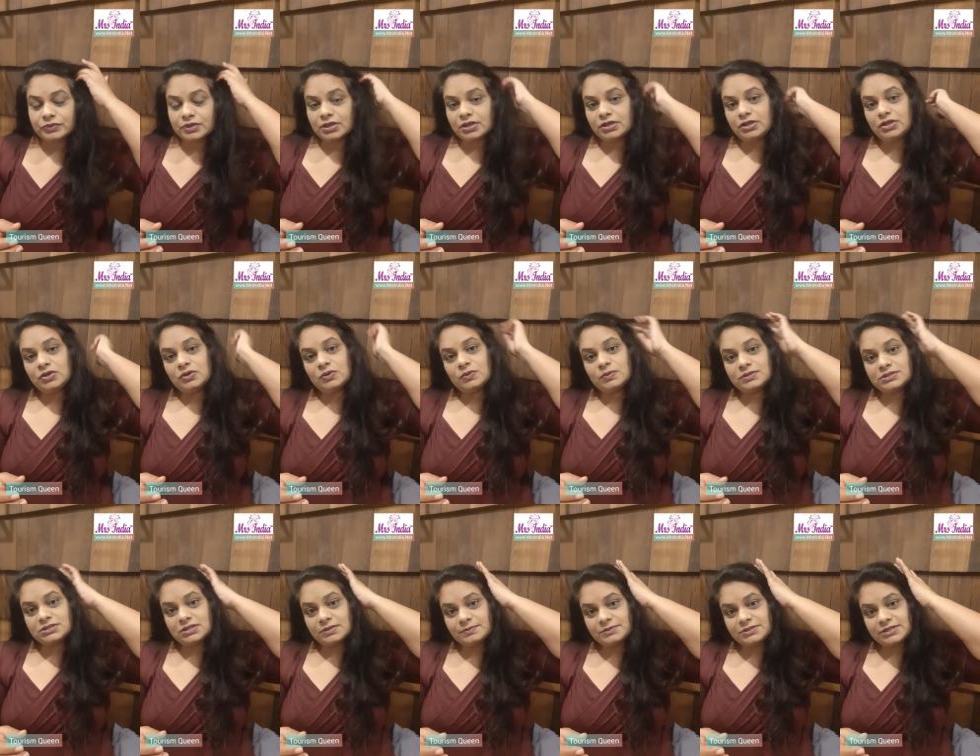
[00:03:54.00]
you know,
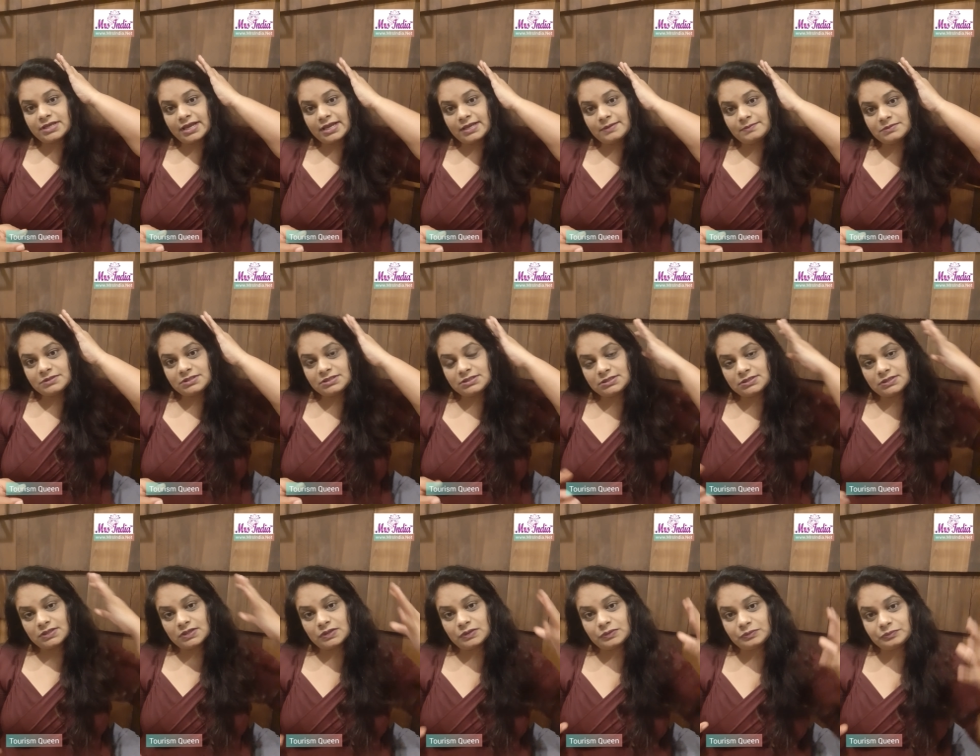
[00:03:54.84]
sometimes
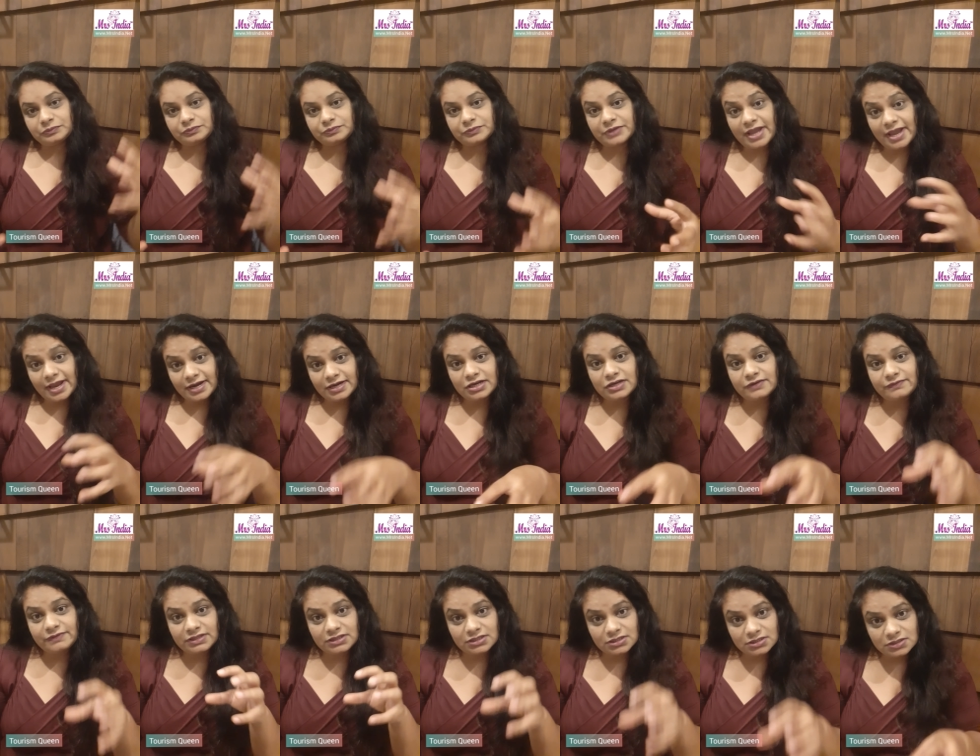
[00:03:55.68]
added
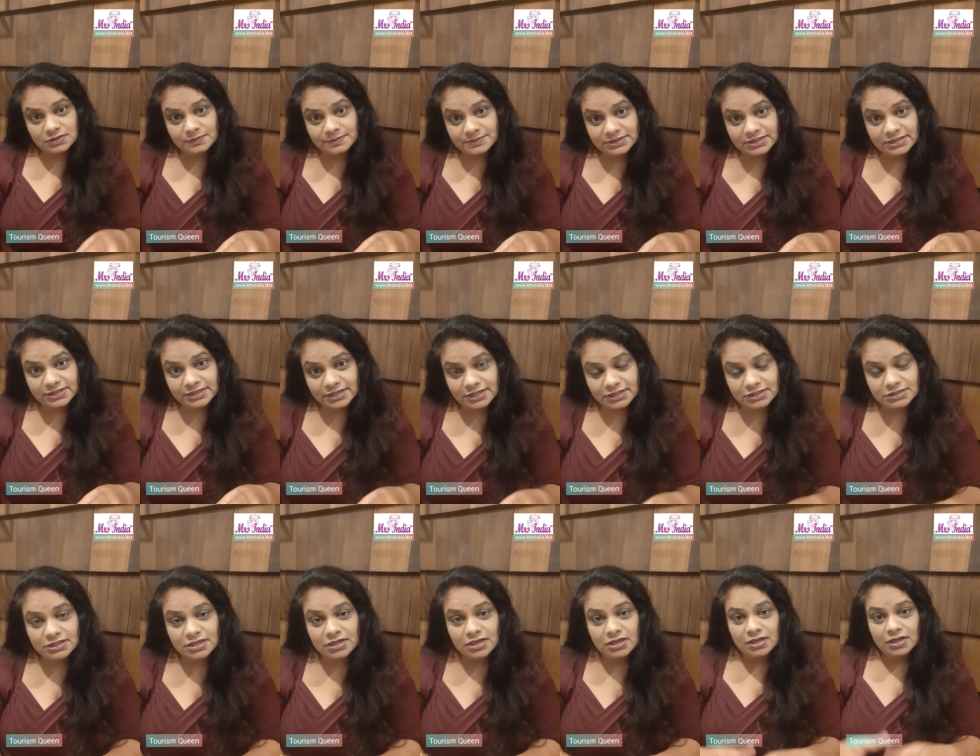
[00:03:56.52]
with herbs in it,